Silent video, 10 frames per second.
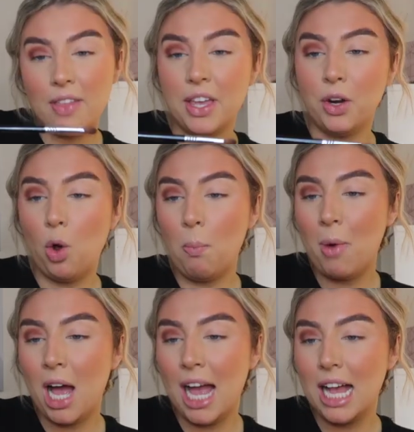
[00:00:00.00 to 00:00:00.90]
and then on
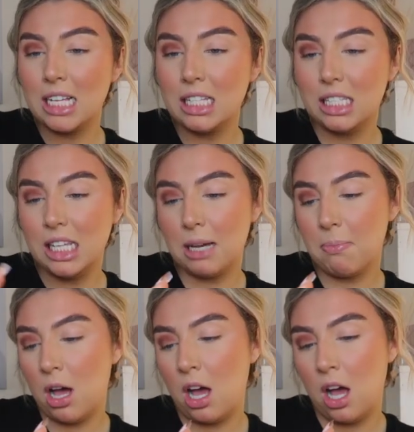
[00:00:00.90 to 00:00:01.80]
my
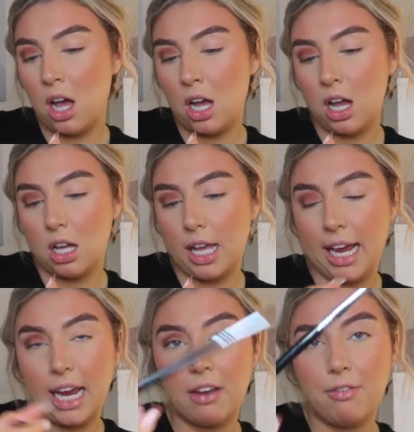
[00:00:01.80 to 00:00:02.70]
Sigma
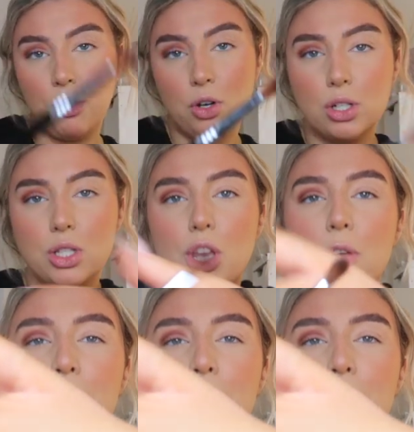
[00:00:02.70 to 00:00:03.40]
E42